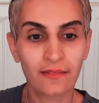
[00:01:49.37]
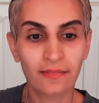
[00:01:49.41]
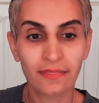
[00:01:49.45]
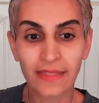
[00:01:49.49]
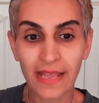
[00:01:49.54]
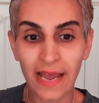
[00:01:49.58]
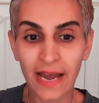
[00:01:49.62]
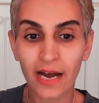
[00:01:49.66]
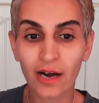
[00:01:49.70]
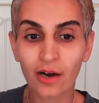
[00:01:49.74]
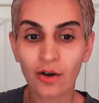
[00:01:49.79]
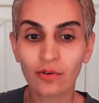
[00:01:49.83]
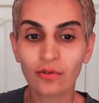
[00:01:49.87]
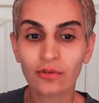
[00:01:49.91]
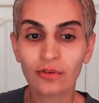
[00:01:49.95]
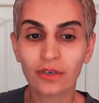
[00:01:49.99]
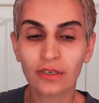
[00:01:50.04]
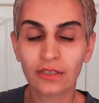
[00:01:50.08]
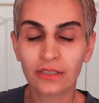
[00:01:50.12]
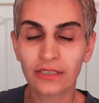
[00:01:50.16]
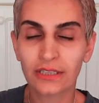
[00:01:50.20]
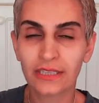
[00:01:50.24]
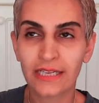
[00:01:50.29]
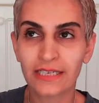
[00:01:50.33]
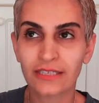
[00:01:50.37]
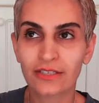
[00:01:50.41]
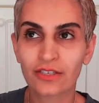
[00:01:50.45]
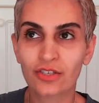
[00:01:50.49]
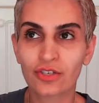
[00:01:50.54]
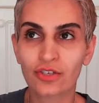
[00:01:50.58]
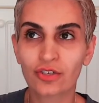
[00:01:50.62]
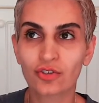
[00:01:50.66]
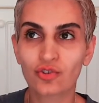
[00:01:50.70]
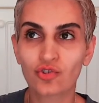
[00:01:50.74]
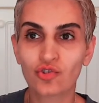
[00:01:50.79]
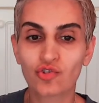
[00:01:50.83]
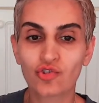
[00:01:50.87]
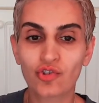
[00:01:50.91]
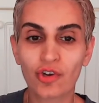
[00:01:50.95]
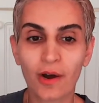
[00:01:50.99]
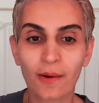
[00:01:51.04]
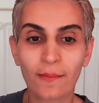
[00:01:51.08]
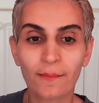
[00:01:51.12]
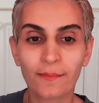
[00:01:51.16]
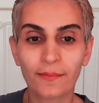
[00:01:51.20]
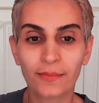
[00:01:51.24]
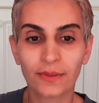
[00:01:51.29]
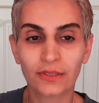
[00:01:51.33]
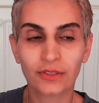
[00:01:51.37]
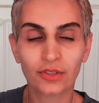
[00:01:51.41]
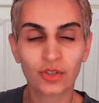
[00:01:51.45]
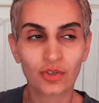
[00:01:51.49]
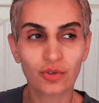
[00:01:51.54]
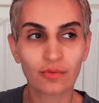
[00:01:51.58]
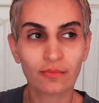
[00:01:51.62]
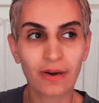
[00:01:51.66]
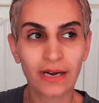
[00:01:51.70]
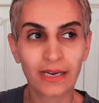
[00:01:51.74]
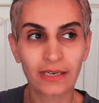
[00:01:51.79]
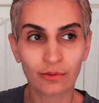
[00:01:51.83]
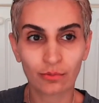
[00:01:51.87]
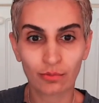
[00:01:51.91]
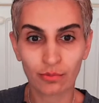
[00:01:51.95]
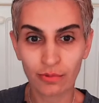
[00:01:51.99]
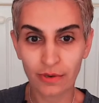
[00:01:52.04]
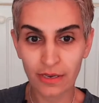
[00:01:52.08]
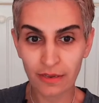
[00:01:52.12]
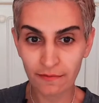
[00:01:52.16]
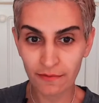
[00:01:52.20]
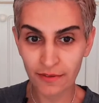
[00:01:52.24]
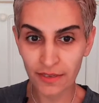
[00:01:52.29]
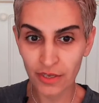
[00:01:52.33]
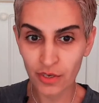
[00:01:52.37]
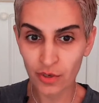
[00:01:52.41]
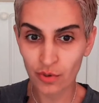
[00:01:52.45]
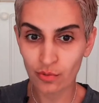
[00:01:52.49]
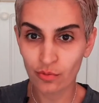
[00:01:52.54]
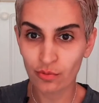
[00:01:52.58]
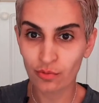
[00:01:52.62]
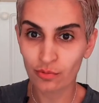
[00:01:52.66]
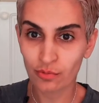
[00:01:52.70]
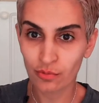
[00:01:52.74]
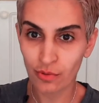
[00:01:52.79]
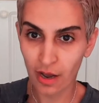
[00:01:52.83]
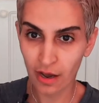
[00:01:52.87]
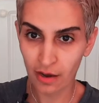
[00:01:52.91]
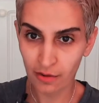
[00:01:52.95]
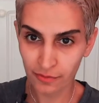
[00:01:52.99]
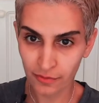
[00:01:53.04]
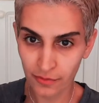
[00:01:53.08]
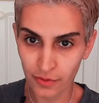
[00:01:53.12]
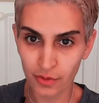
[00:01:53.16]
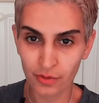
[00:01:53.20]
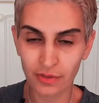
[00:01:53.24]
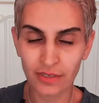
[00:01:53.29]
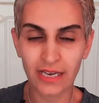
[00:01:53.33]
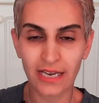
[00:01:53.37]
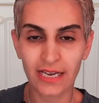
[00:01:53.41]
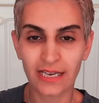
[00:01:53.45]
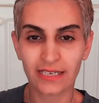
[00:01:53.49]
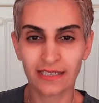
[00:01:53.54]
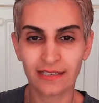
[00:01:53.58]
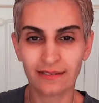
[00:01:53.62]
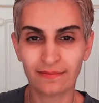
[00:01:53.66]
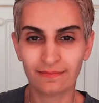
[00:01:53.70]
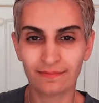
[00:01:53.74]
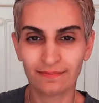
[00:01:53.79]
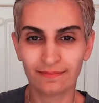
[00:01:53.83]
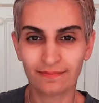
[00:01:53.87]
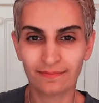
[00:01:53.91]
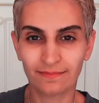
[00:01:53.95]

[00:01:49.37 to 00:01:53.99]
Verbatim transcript: Now let's jump to my review of today.